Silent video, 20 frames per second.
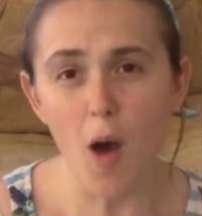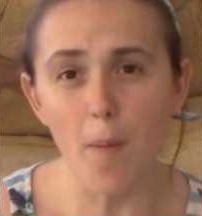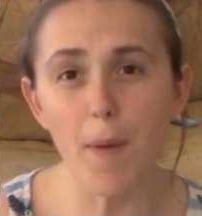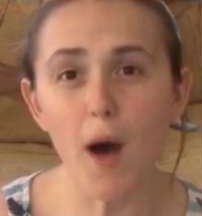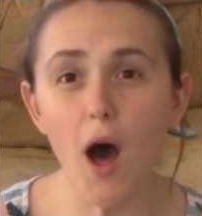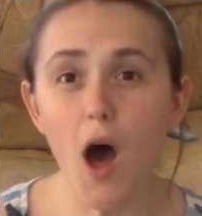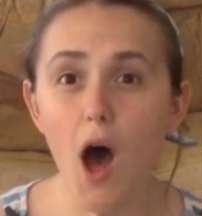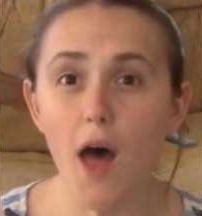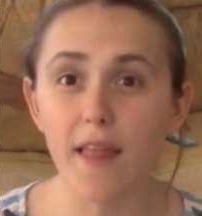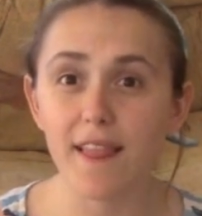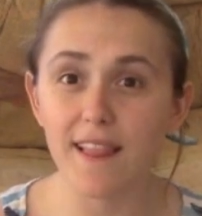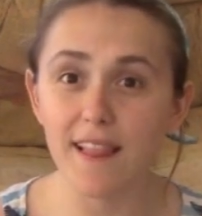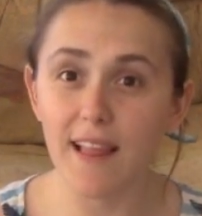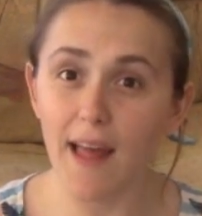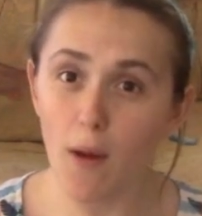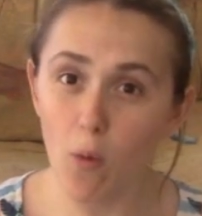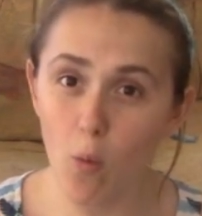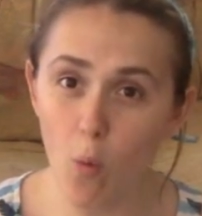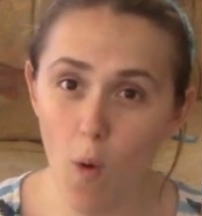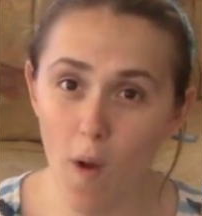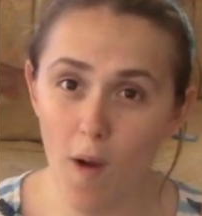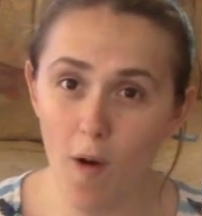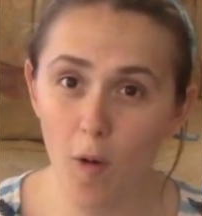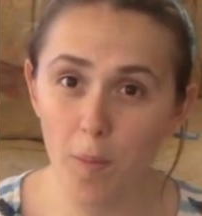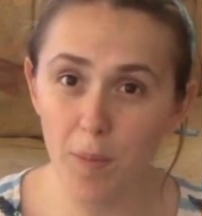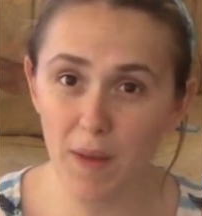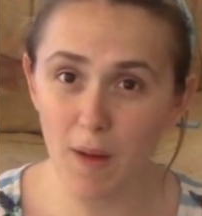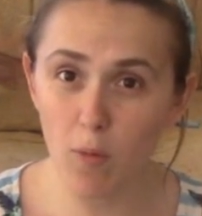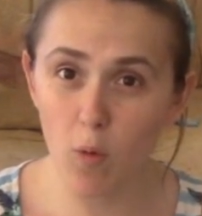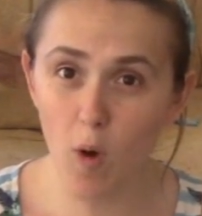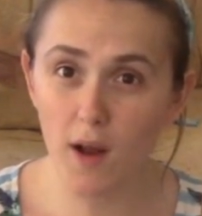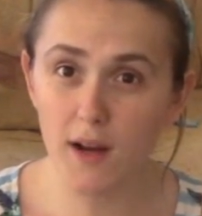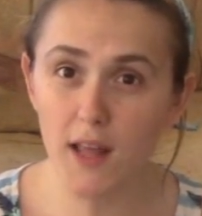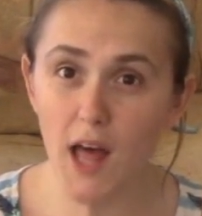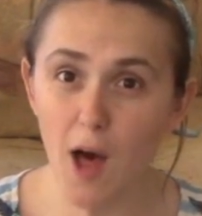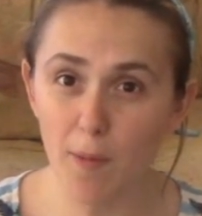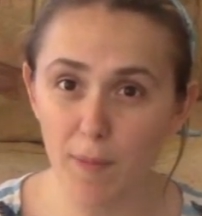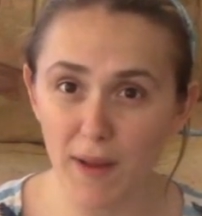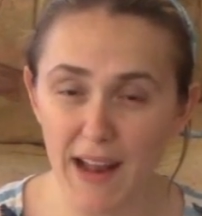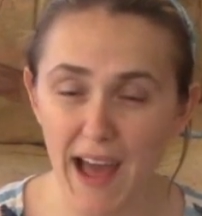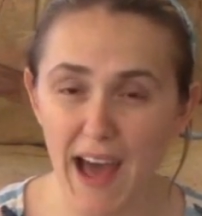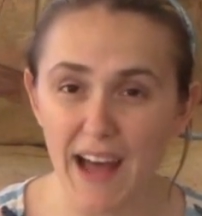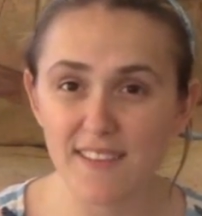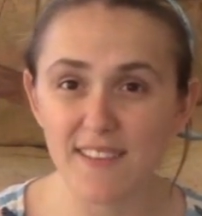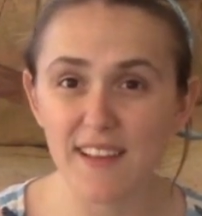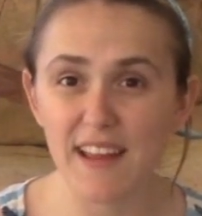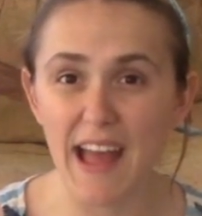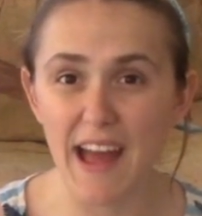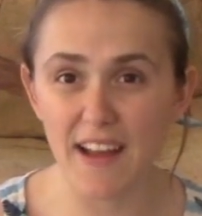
but there will be one coming at the